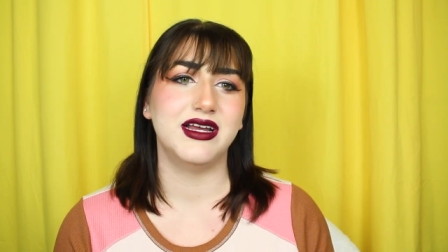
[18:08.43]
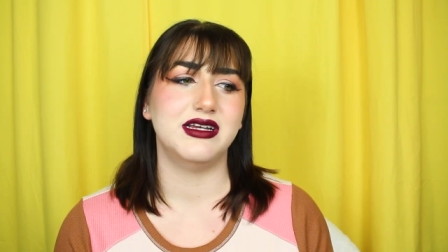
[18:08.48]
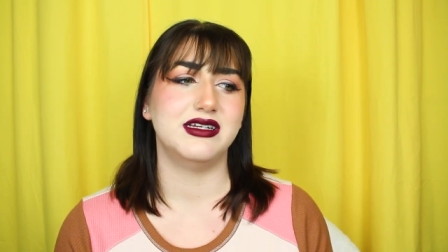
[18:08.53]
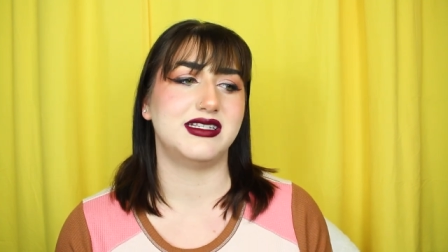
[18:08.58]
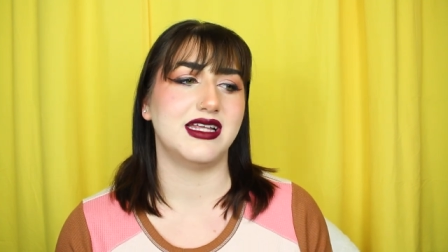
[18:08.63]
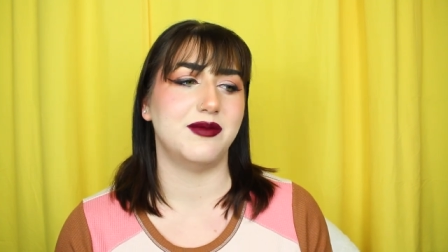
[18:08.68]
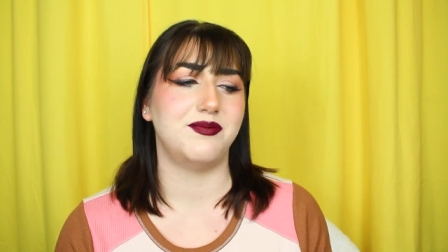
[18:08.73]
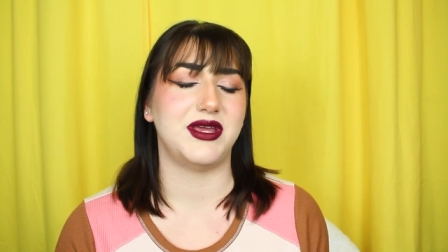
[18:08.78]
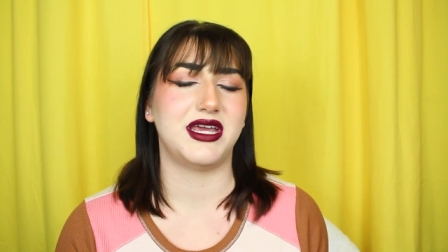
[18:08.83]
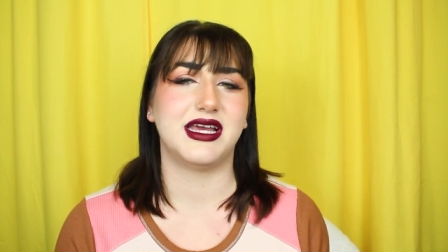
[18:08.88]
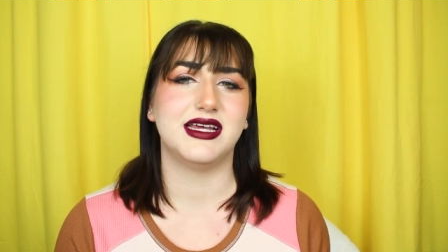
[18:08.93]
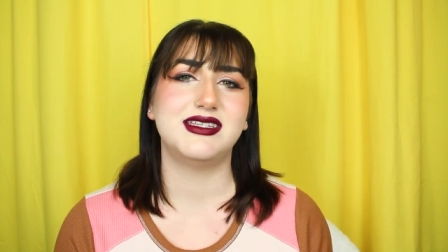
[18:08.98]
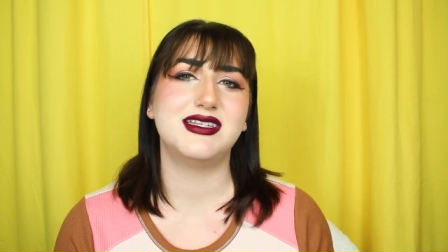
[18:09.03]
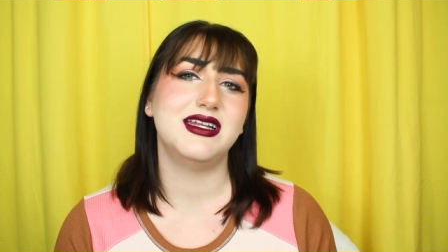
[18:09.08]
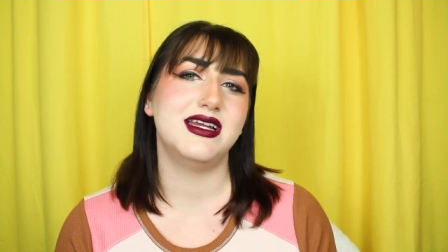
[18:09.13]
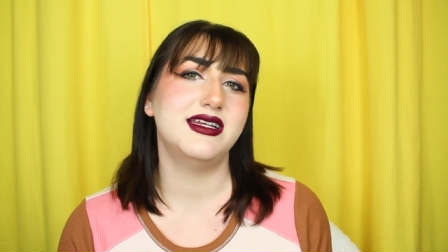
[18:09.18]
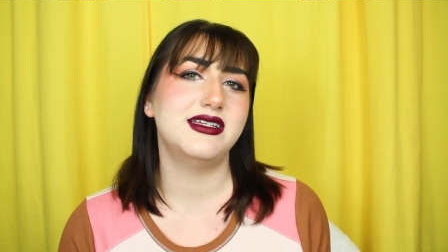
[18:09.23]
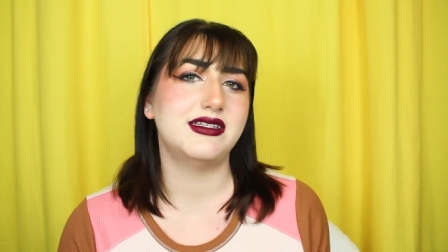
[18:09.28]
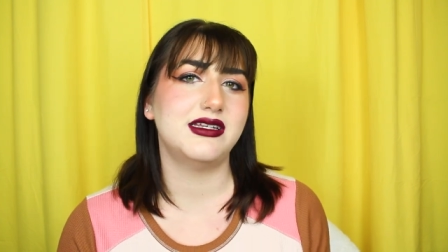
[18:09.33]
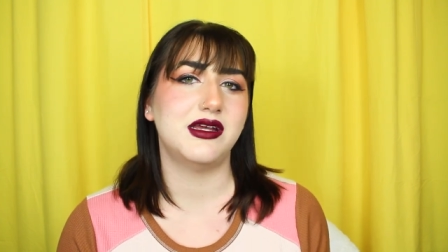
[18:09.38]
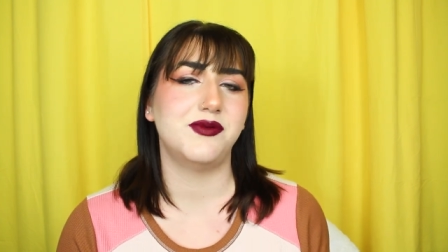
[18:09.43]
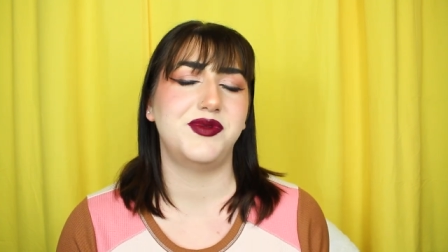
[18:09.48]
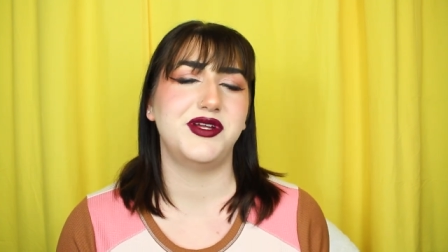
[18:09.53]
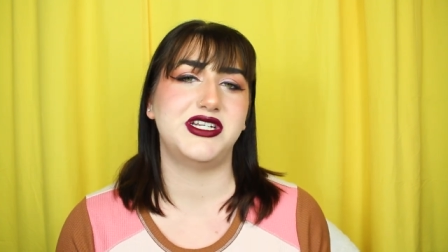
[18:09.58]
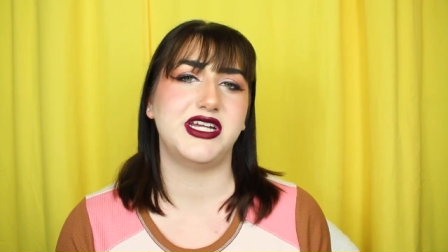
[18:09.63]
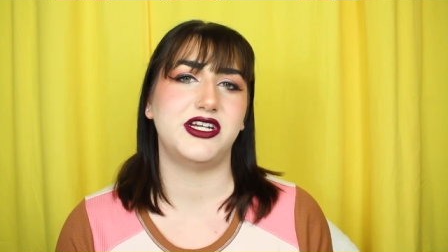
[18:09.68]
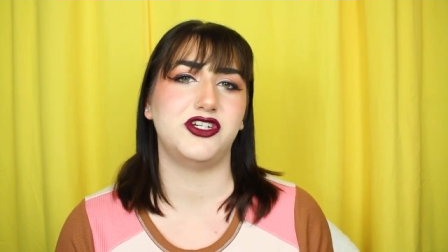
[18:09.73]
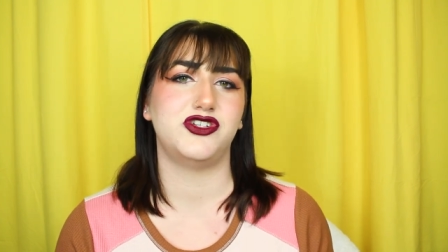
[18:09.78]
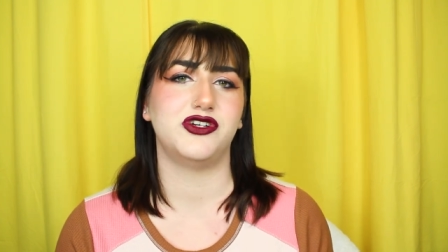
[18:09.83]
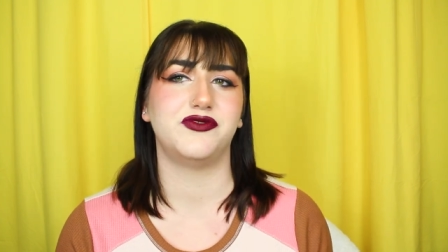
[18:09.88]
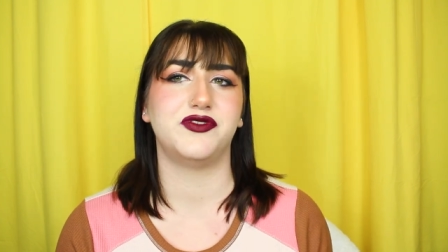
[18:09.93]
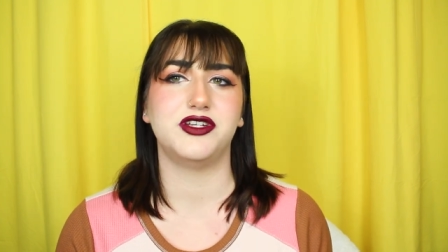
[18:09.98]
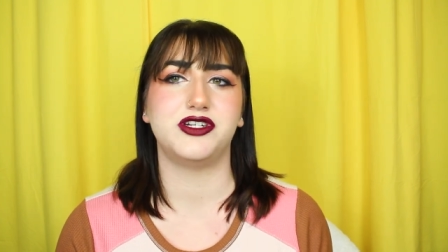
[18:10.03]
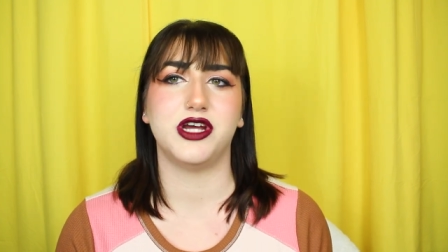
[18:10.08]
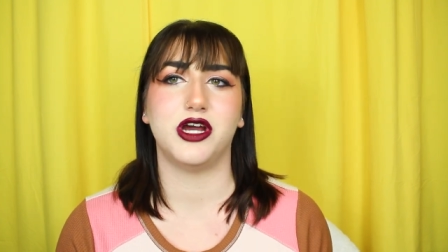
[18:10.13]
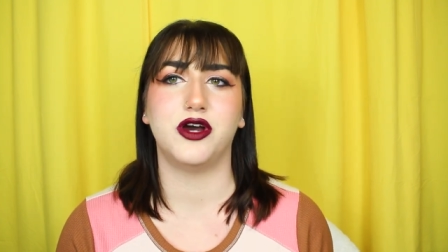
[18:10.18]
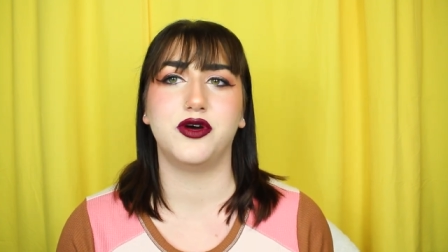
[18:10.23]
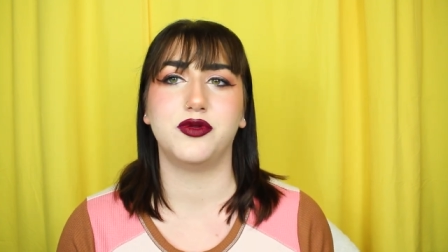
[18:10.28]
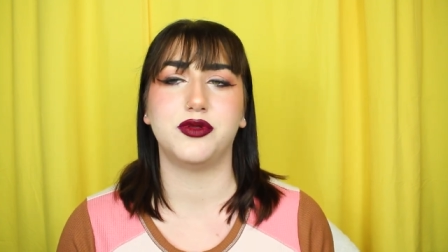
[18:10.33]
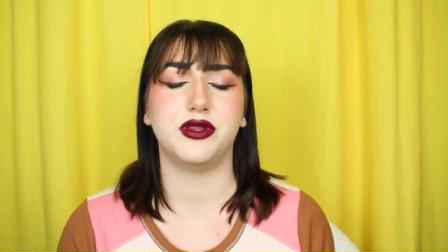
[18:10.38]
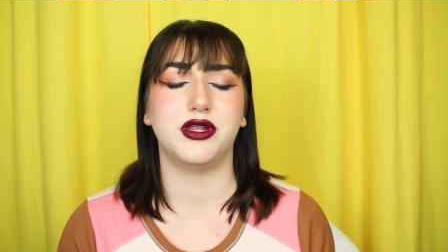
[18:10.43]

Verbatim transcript: is that because it is an amputation of the toe,